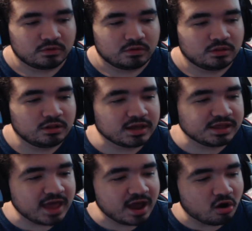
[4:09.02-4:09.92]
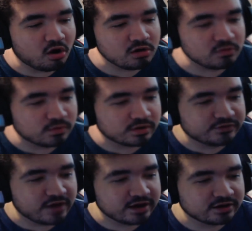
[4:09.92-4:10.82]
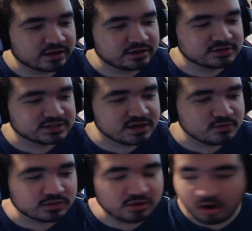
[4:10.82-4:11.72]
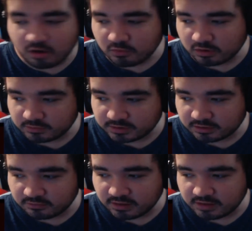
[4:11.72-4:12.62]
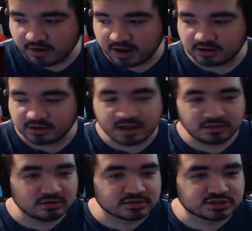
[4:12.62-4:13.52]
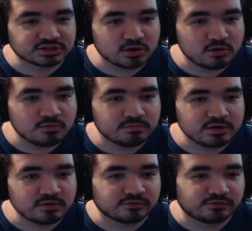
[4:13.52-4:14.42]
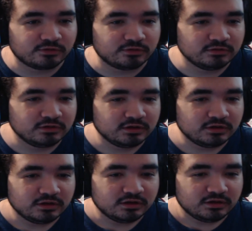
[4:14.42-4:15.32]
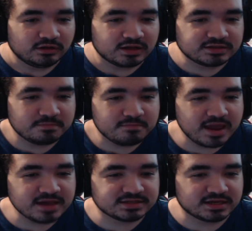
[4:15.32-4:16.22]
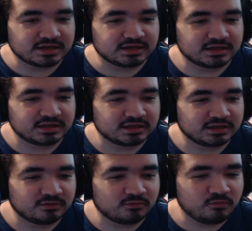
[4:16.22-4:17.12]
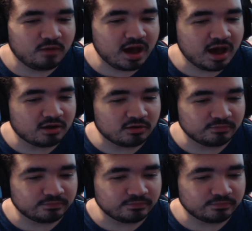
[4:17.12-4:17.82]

Look at that artwork right here. Like, you see with the artwork with the gorilla right here. That looks so beautiful. That's amazing. Wow.